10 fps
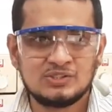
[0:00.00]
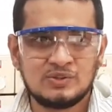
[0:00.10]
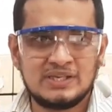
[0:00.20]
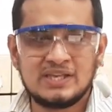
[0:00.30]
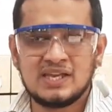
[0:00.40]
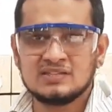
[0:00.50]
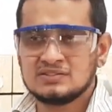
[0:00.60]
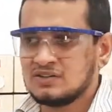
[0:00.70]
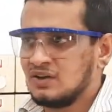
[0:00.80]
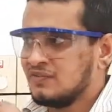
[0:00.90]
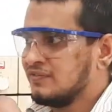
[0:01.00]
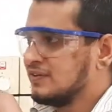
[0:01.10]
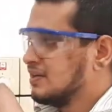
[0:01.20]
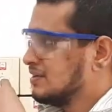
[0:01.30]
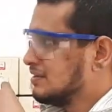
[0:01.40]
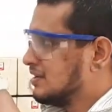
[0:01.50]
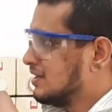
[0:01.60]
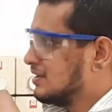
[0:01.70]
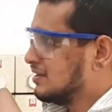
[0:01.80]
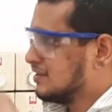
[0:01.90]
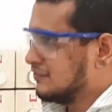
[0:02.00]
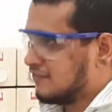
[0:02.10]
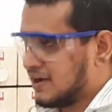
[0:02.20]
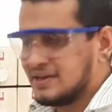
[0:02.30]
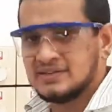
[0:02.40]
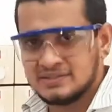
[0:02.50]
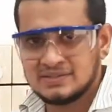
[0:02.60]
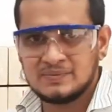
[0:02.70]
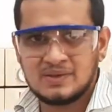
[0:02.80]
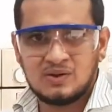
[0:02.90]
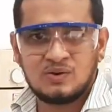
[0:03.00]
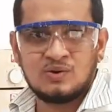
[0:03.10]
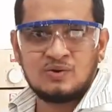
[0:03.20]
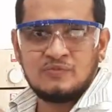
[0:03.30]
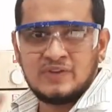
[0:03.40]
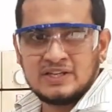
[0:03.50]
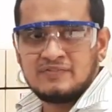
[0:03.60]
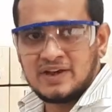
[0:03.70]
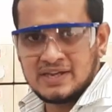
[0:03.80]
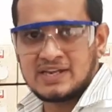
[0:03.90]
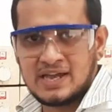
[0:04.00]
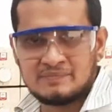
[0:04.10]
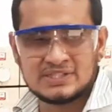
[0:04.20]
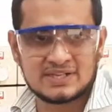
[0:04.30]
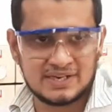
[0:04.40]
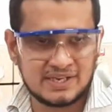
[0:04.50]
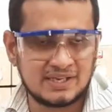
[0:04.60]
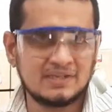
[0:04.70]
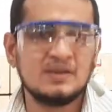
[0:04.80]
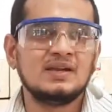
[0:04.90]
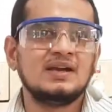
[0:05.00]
So in case of a fire, or when the fire alarm is ringing,